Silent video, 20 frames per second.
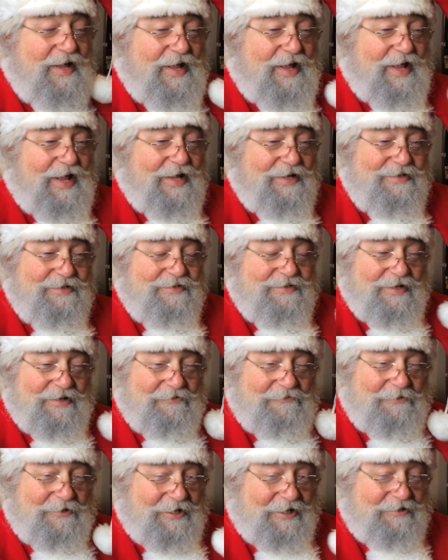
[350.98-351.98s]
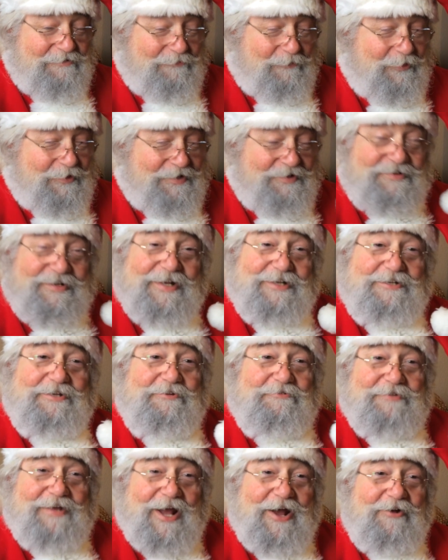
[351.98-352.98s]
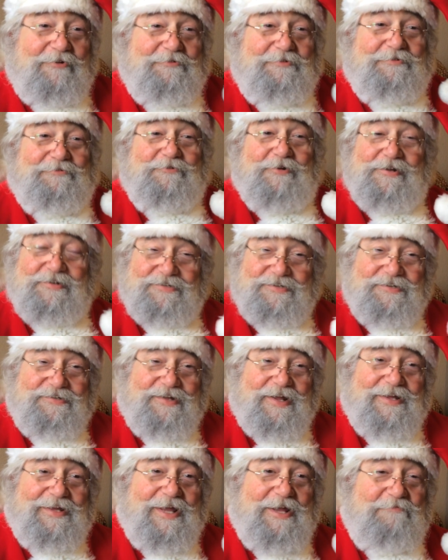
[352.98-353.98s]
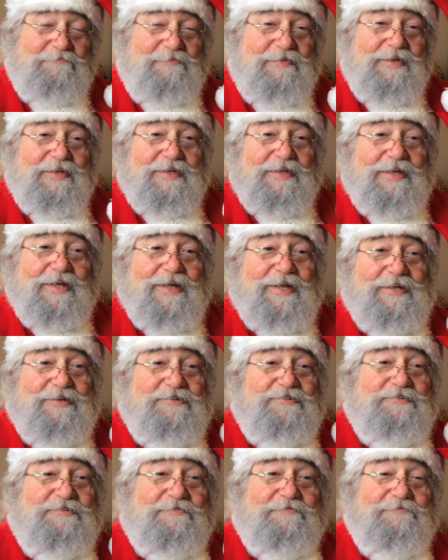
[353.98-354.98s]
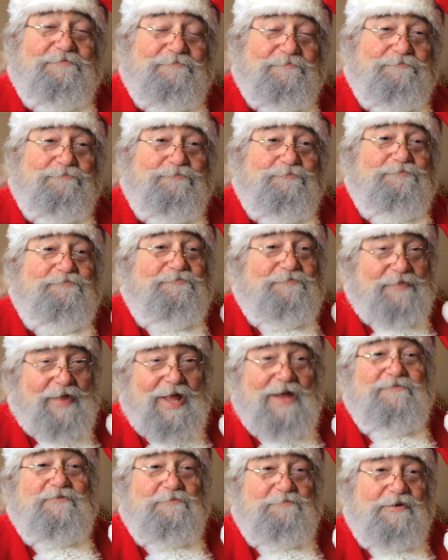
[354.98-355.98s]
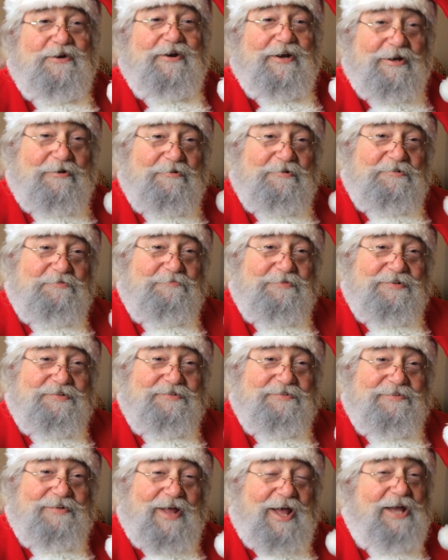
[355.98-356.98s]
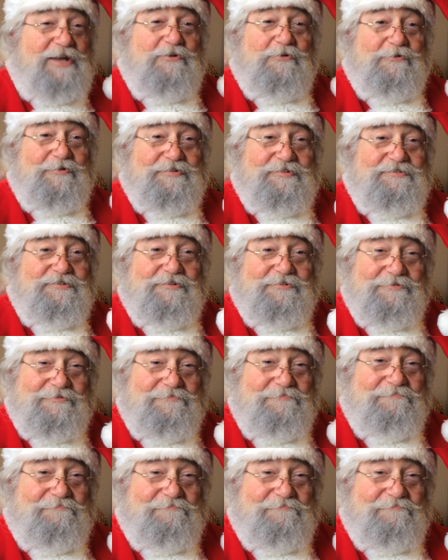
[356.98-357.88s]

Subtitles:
And what I want to say to you now, stressed as I am, is have a Merry Christmas. I always do.